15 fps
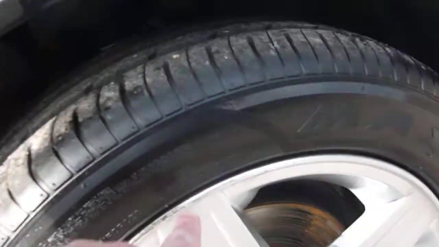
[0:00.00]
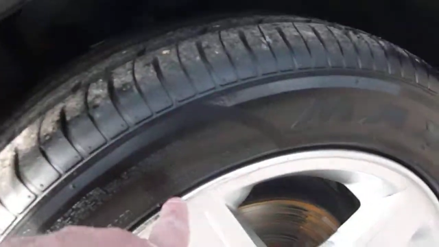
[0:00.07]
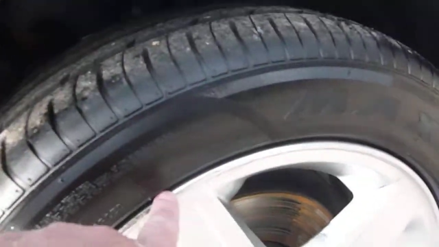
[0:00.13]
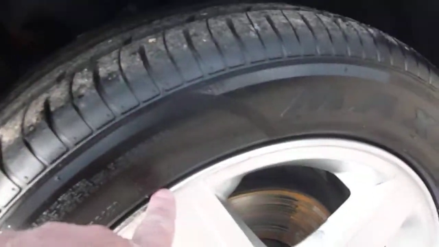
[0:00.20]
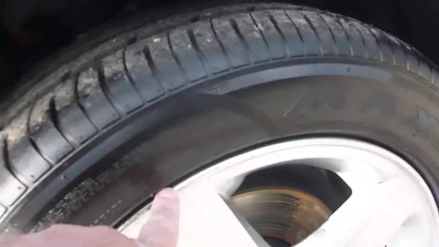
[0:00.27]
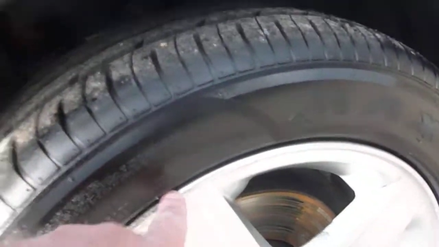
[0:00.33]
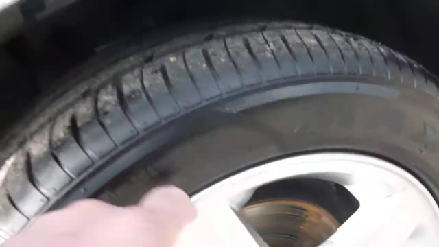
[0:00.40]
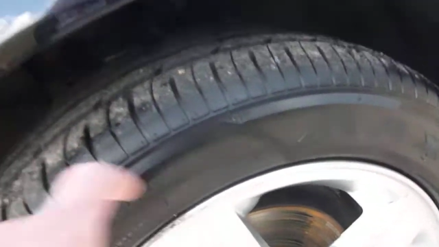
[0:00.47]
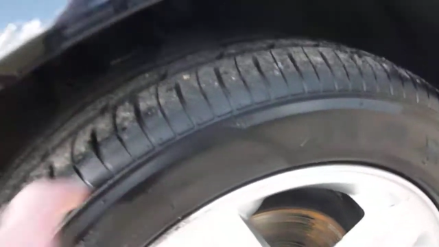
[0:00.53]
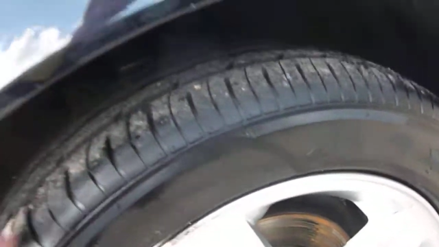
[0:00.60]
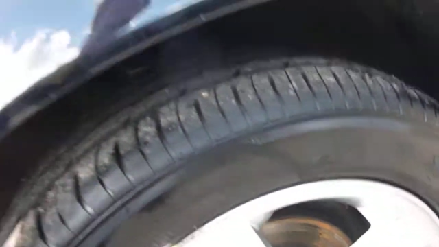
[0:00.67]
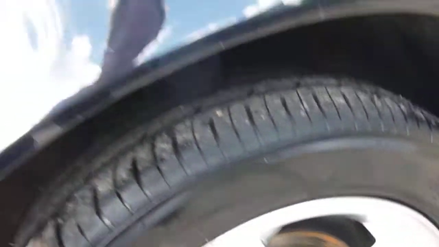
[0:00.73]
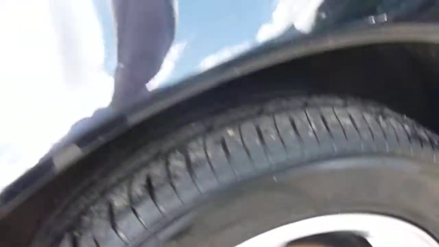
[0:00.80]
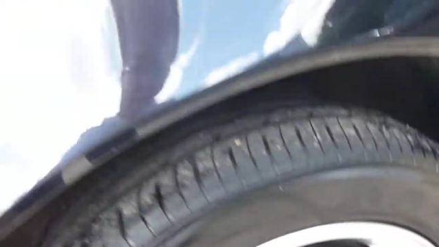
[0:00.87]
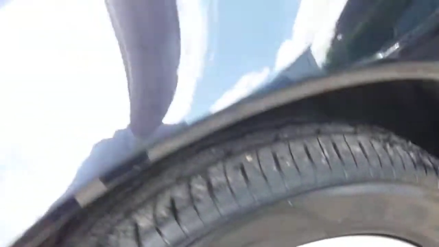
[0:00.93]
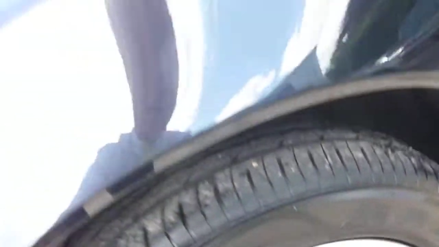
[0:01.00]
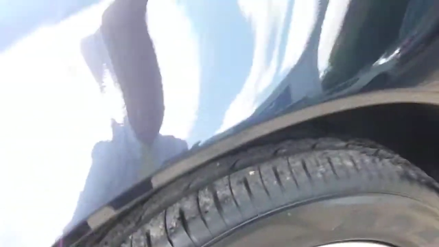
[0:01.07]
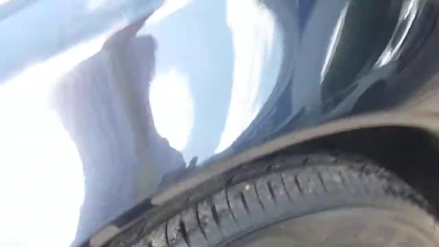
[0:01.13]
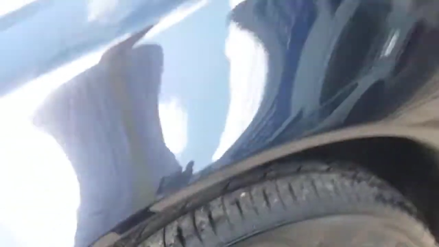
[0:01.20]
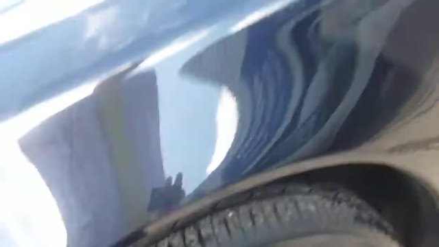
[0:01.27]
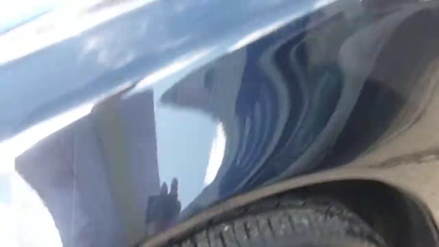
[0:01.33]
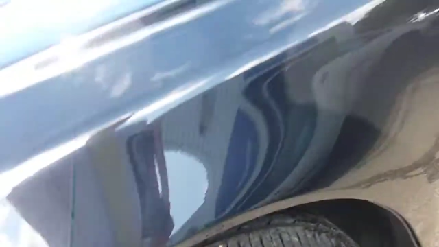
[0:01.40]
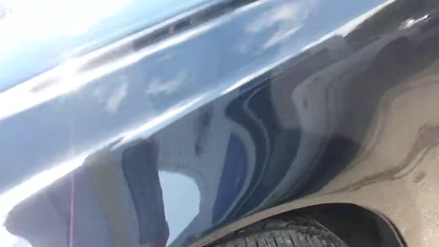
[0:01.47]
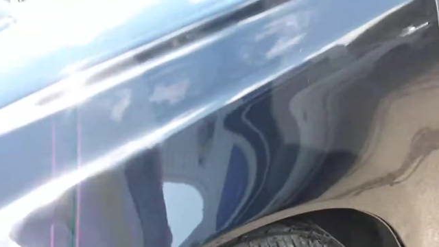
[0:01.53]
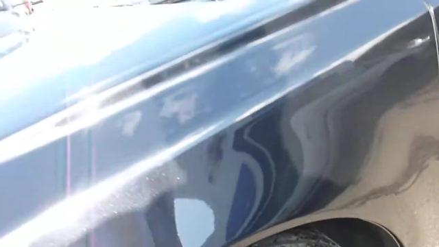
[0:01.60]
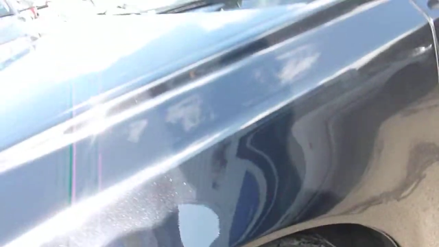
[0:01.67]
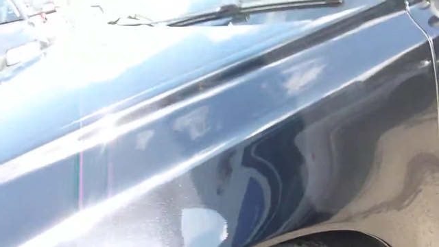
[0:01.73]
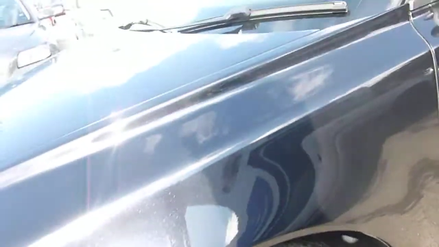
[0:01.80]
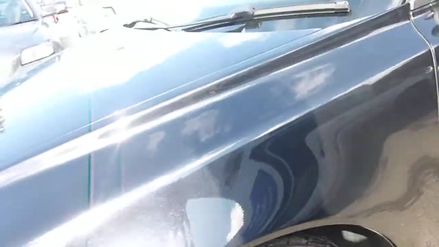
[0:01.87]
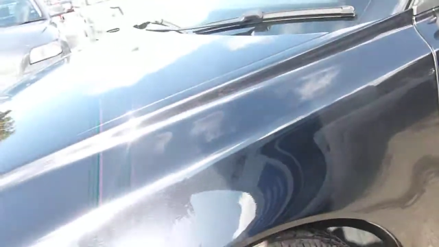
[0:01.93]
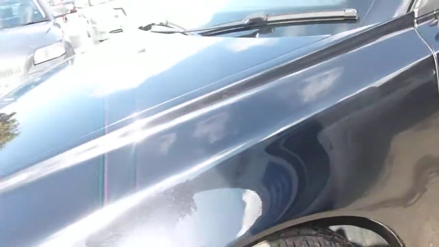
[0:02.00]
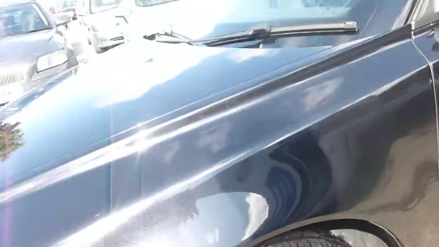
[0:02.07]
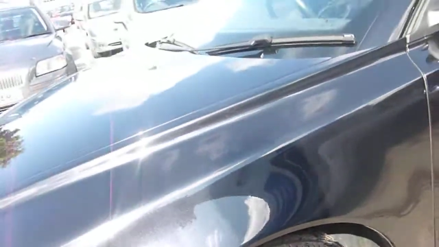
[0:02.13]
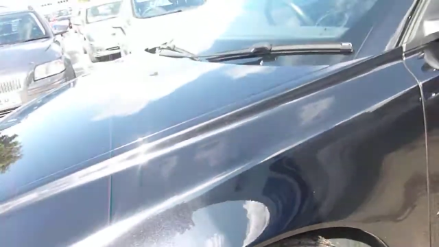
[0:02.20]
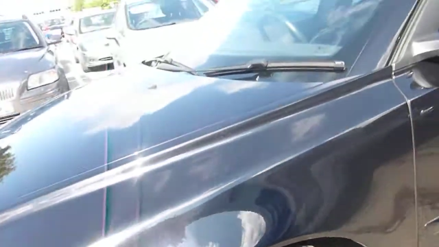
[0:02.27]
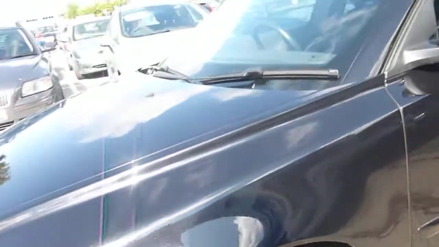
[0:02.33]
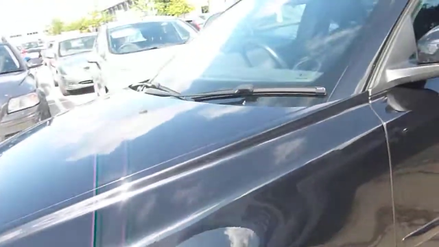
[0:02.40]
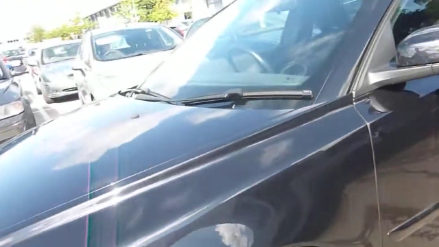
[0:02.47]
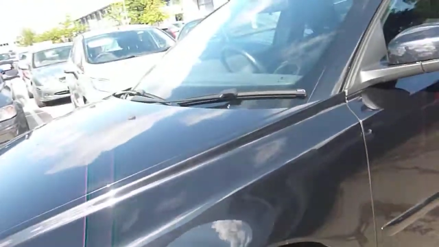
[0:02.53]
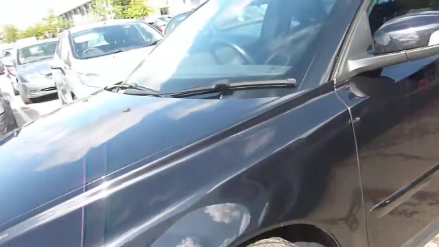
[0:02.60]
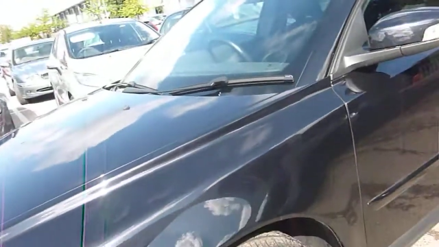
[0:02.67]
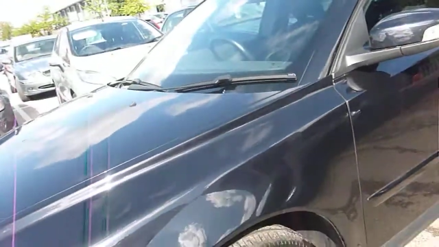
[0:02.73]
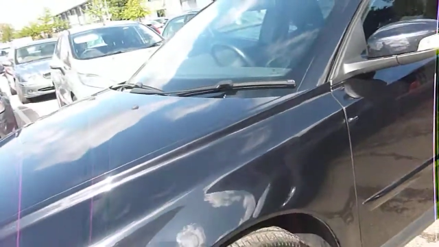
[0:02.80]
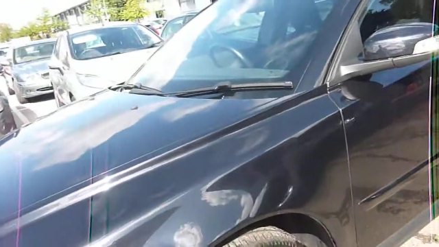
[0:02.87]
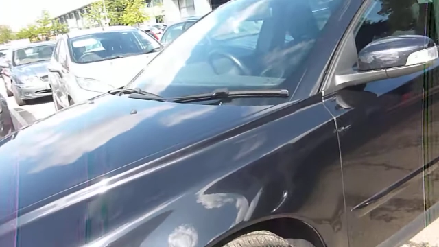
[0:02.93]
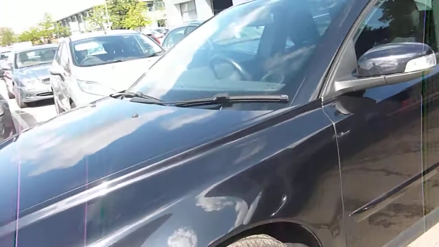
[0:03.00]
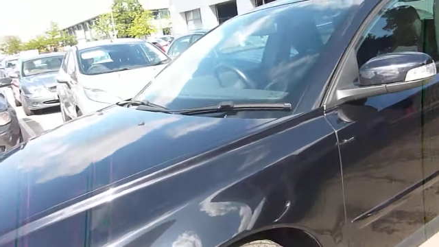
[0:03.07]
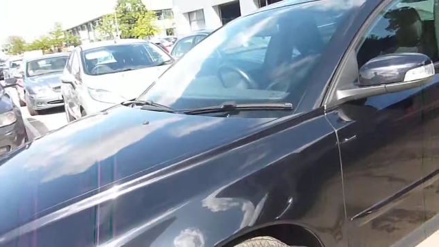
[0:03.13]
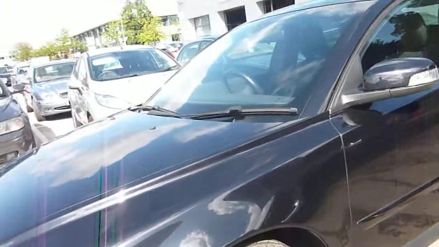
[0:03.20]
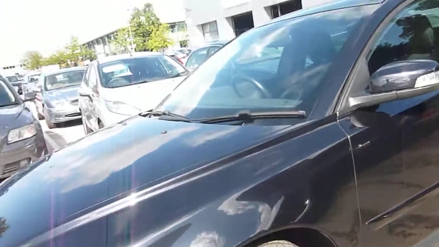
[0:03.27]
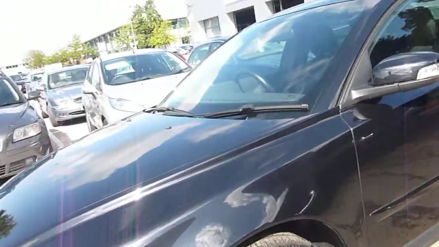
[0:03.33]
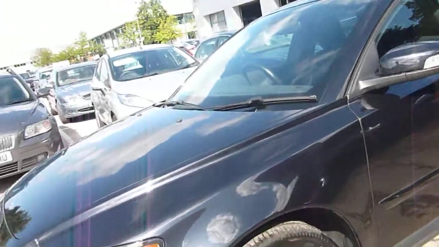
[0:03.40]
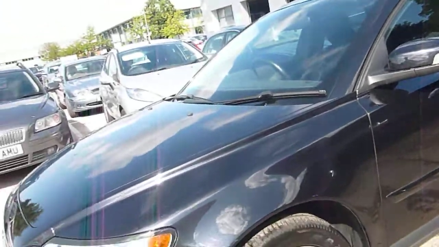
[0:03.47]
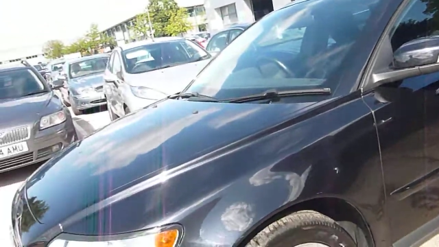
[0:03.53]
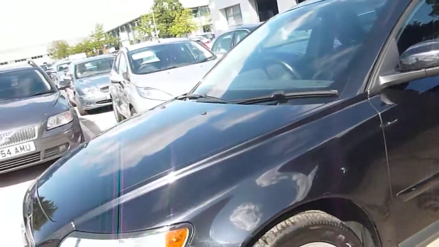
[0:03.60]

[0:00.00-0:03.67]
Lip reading: (no speaker visible)